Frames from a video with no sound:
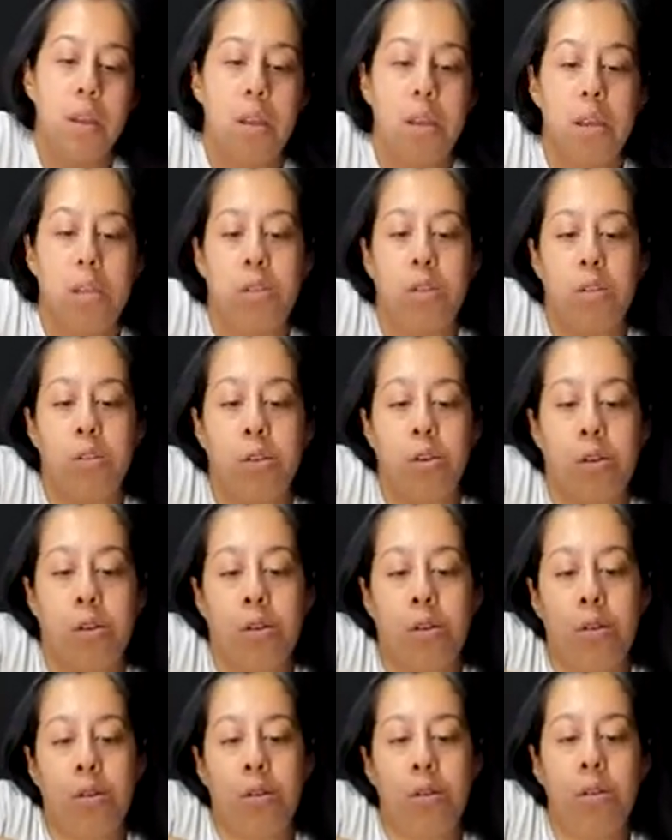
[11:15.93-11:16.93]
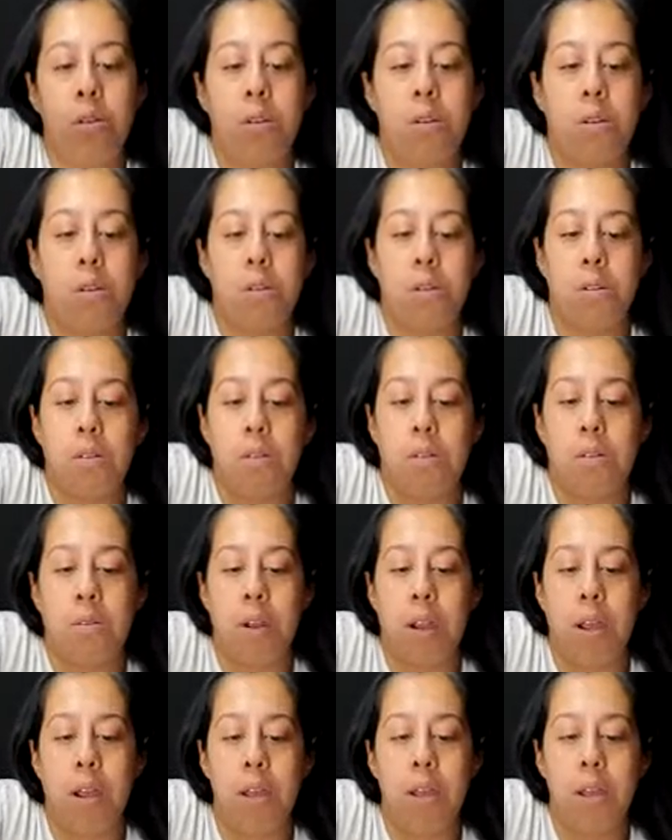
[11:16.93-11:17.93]
Circle,
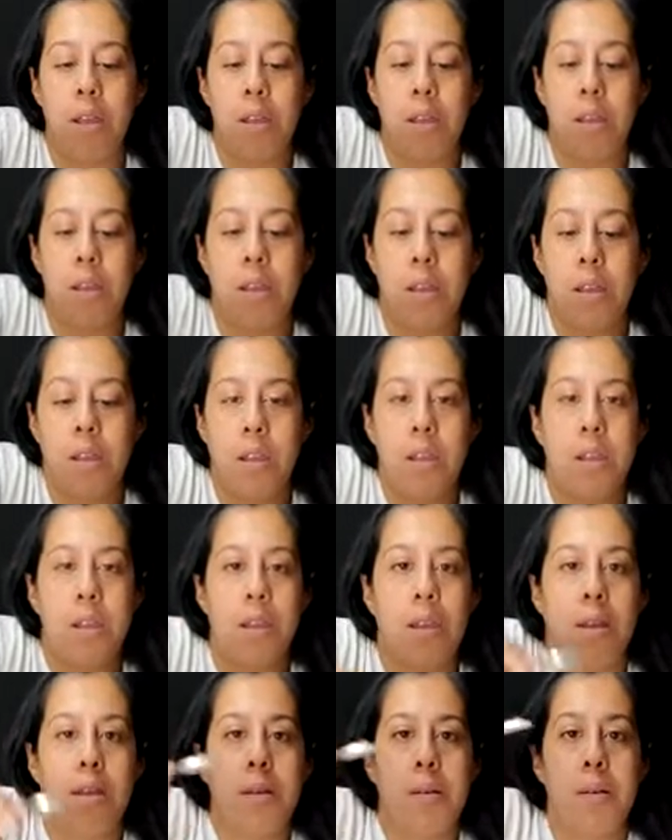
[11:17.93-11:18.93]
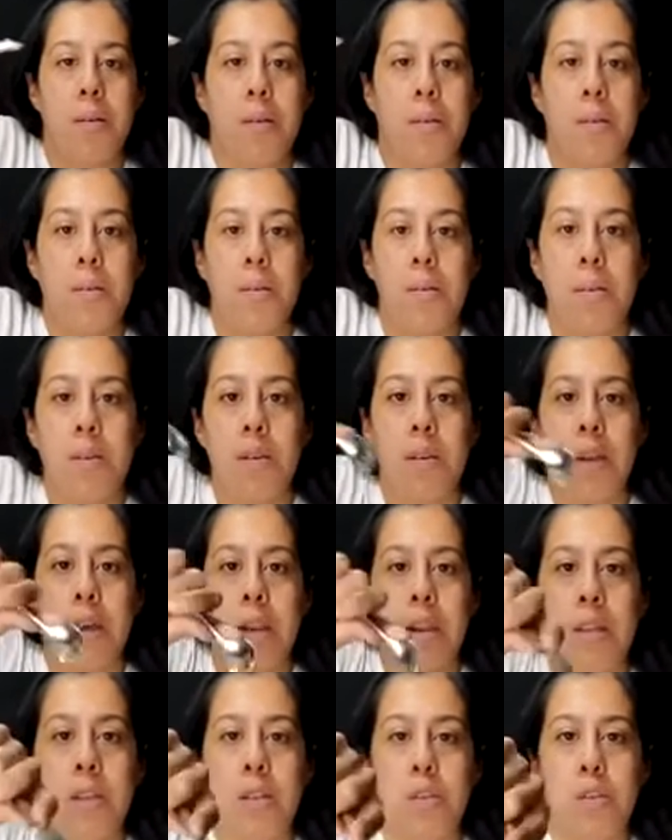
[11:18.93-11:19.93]
right?
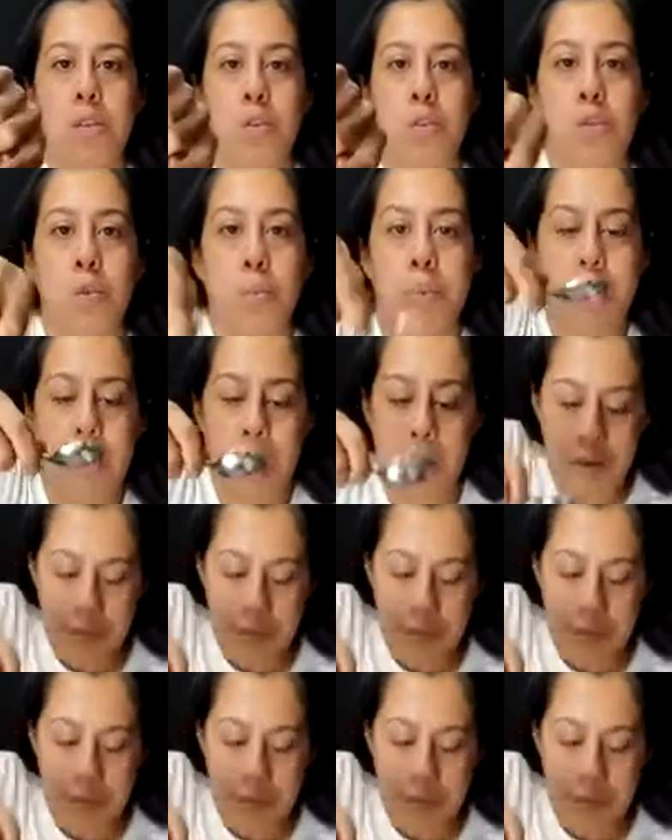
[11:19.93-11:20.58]
Kind of scoop it out.